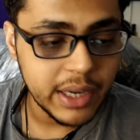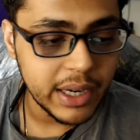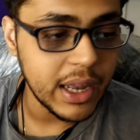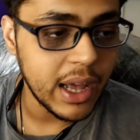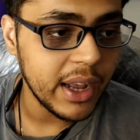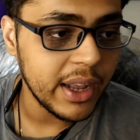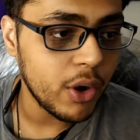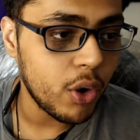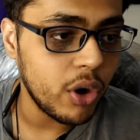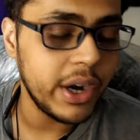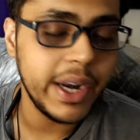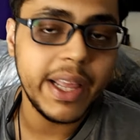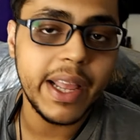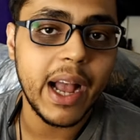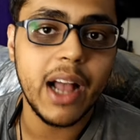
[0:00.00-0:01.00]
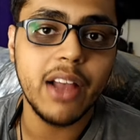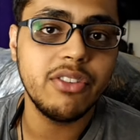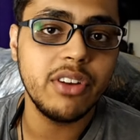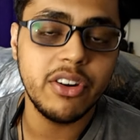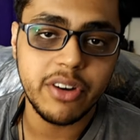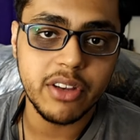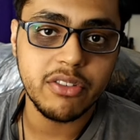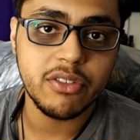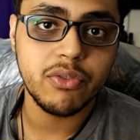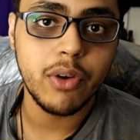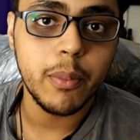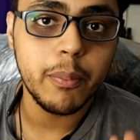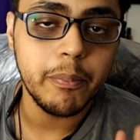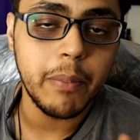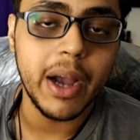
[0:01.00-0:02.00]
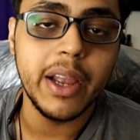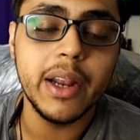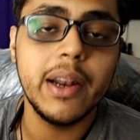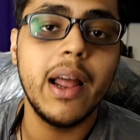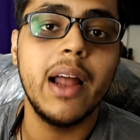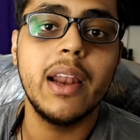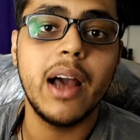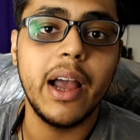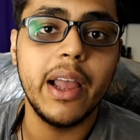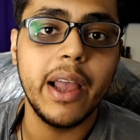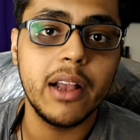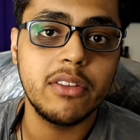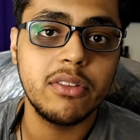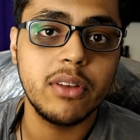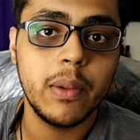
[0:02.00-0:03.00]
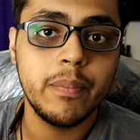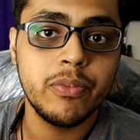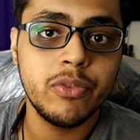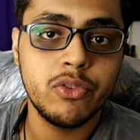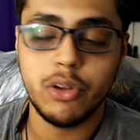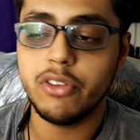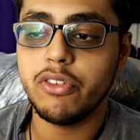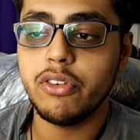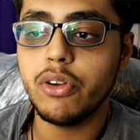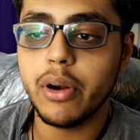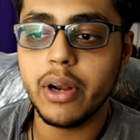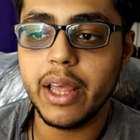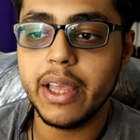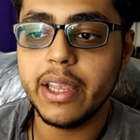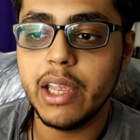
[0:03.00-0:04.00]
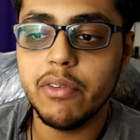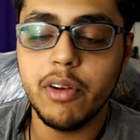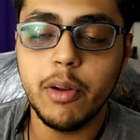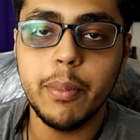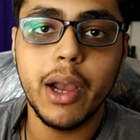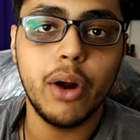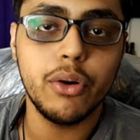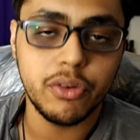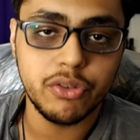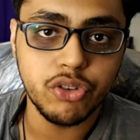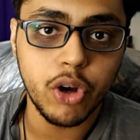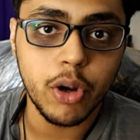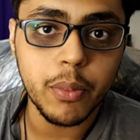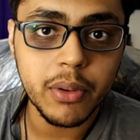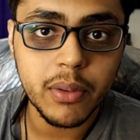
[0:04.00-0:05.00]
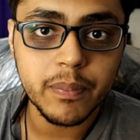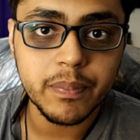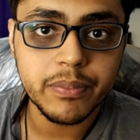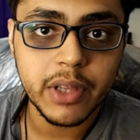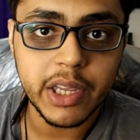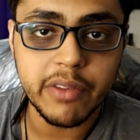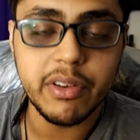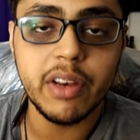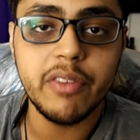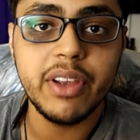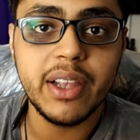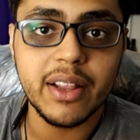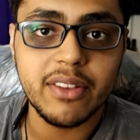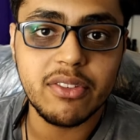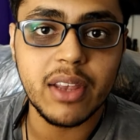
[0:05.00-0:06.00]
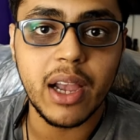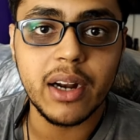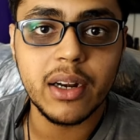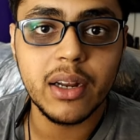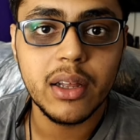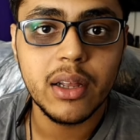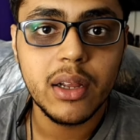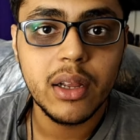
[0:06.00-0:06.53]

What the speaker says: Ten Hag already has interest from Bayern and Ajax. So it's not like he will be out of job, even if he gets sacked.